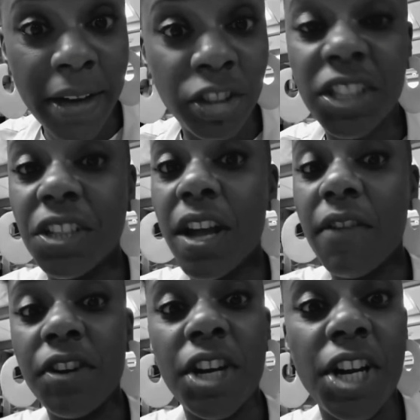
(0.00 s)
She has never
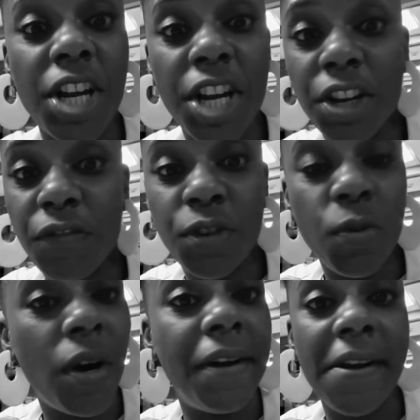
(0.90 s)
done an interview
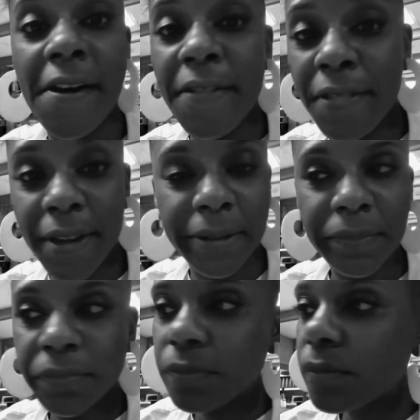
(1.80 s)
or nothing.
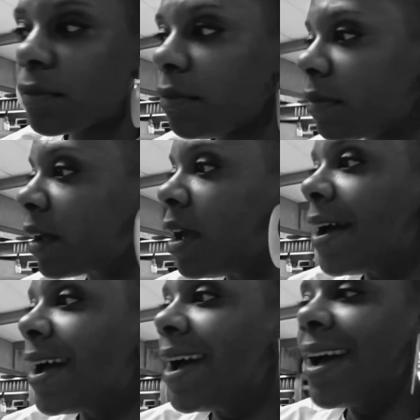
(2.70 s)

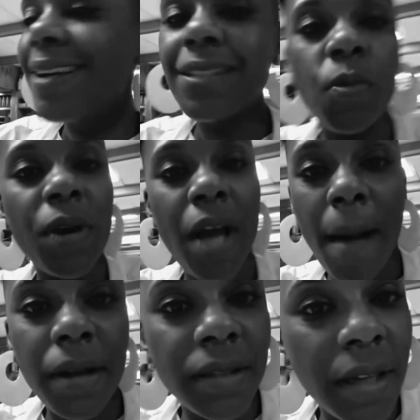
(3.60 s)
And so we
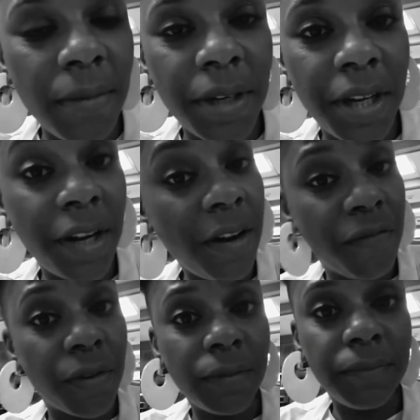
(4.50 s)
almost done with the
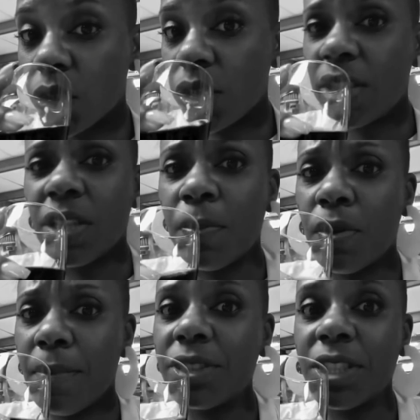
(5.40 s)
interview. Yeah, she
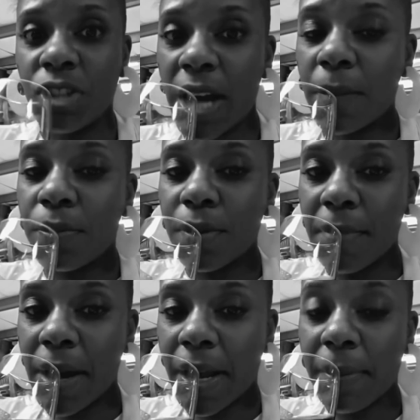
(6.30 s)
tried to pull my
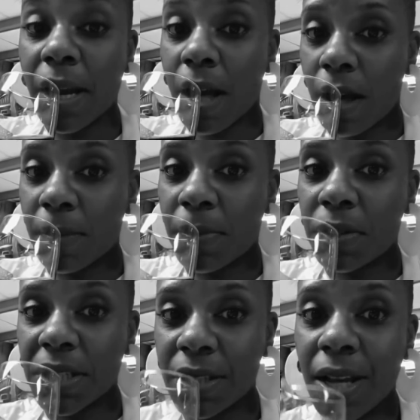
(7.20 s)
hair, but I called the
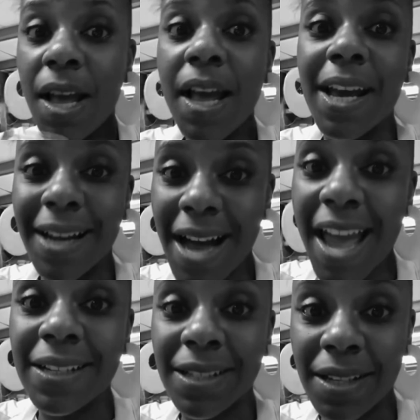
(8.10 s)
police and her
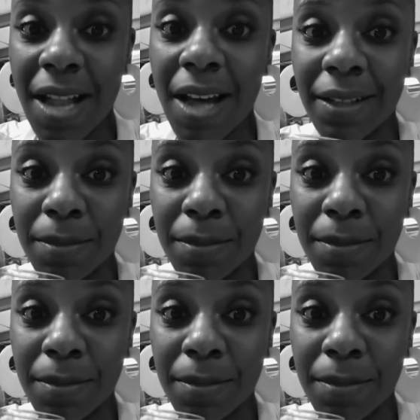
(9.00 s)
ass is locked up.